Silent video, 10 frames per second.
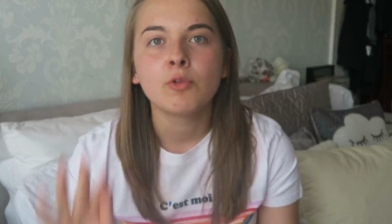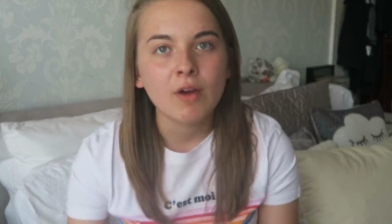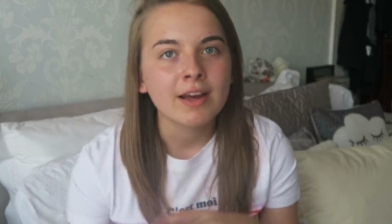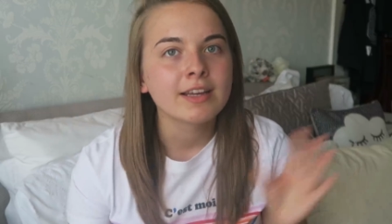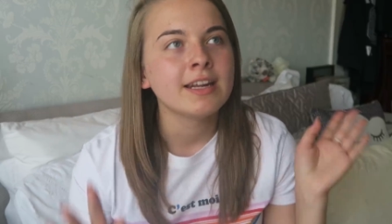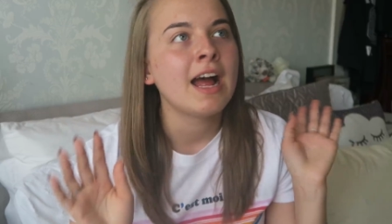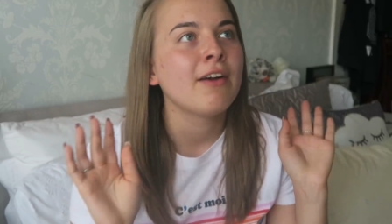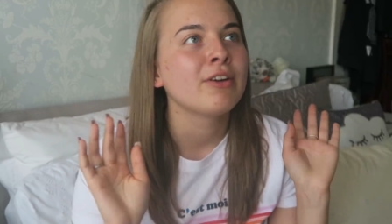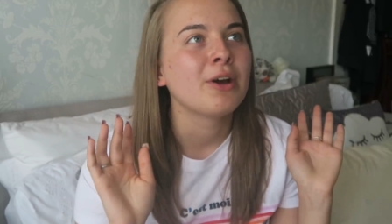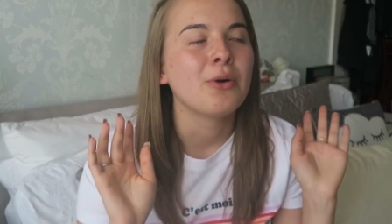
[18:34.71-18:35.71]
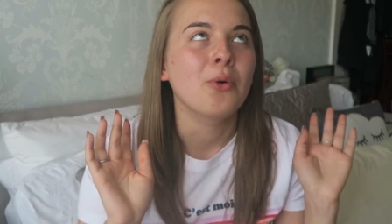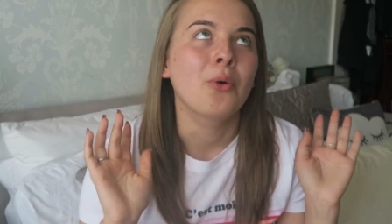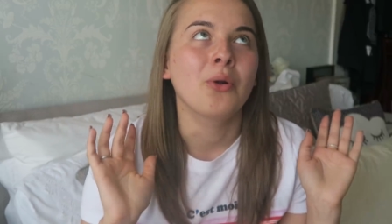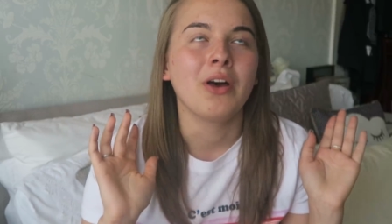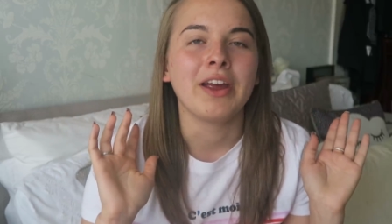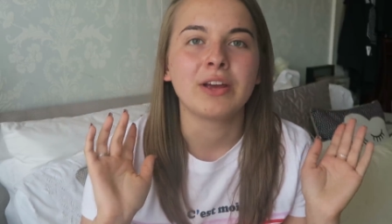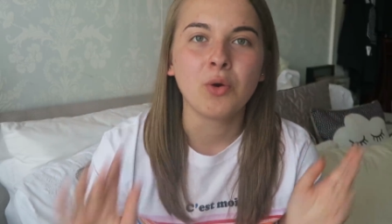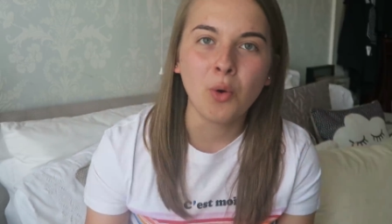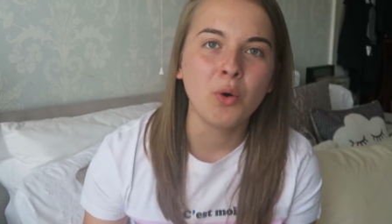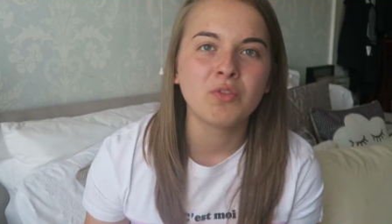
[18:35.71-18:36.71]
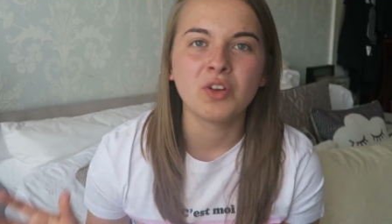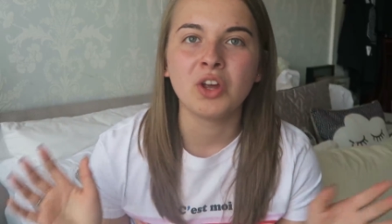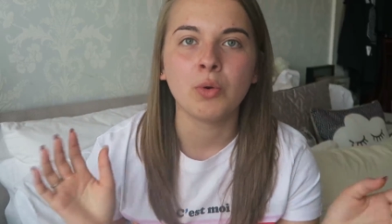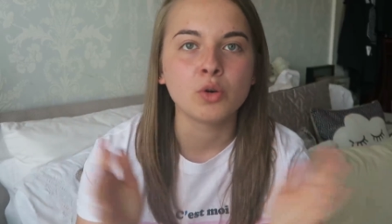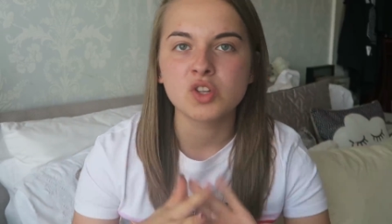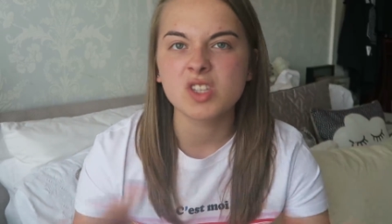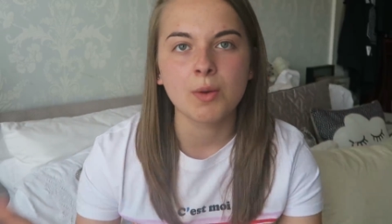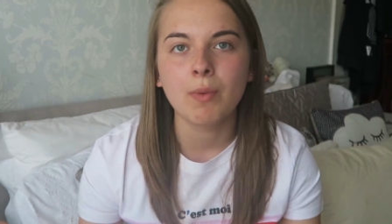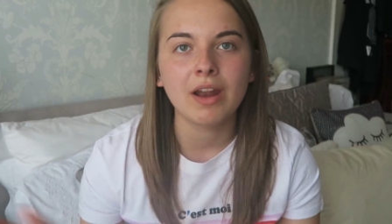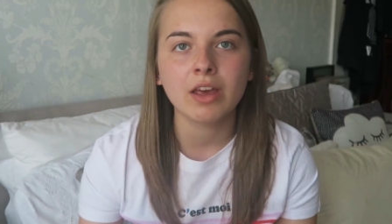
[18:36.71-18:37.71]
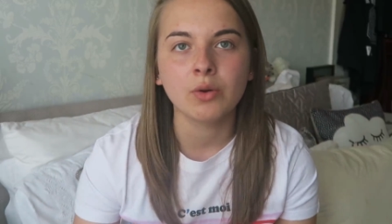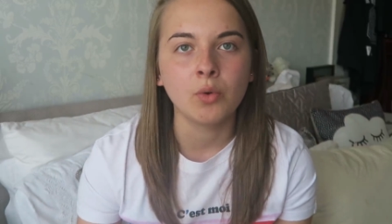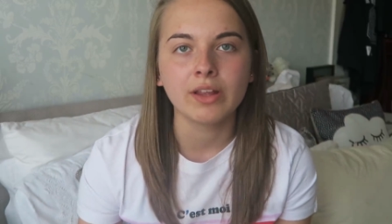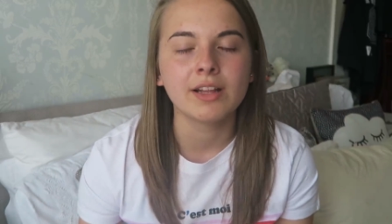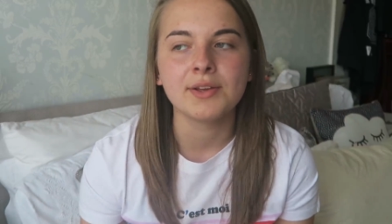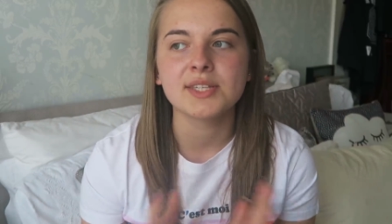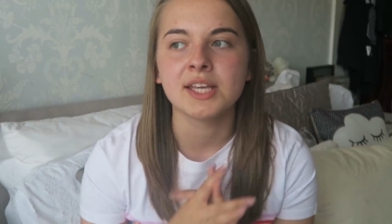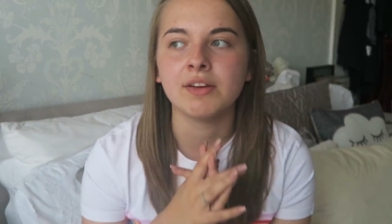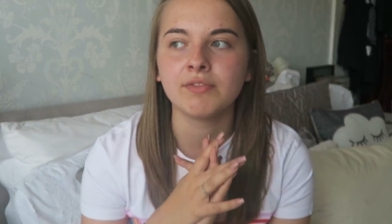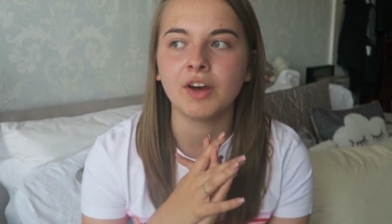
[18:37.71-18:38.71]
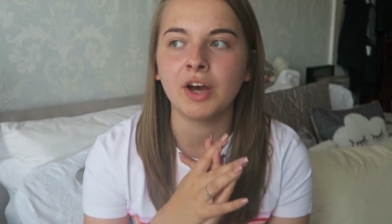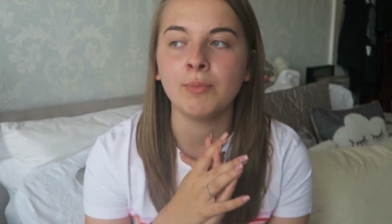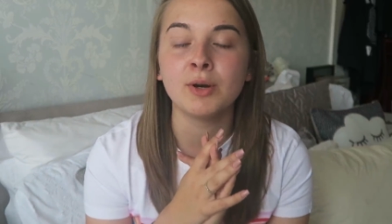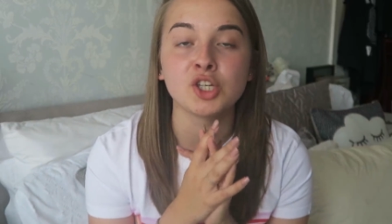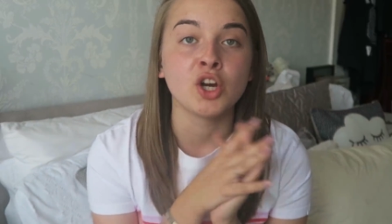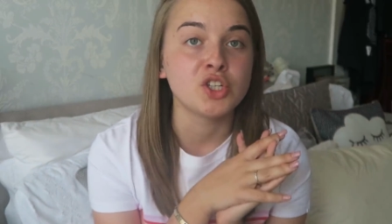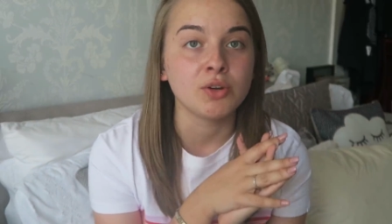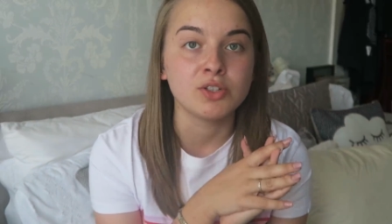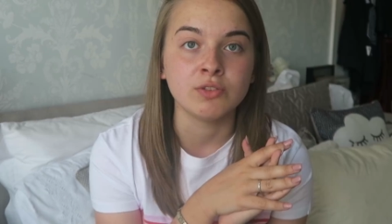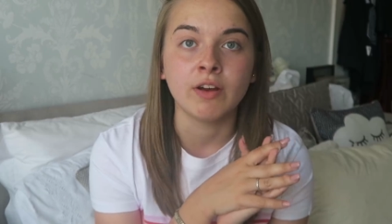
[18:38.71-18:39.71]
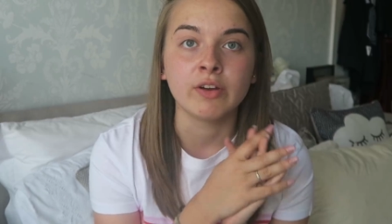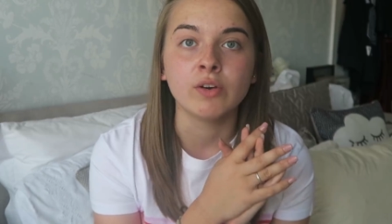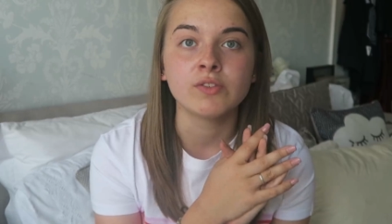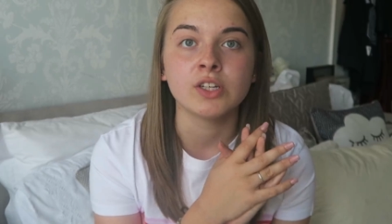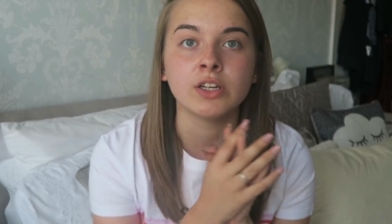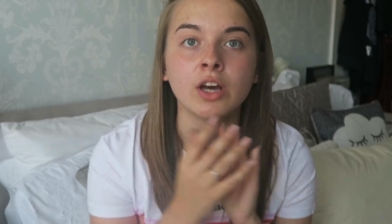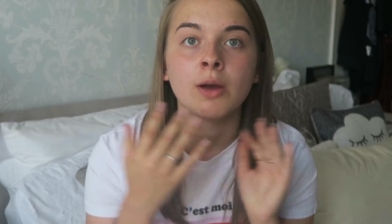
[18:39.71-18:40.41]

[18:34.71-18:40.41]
Gran Canaria or like Corfu, or just somewhere like an all-inclusive, which I don't do very often.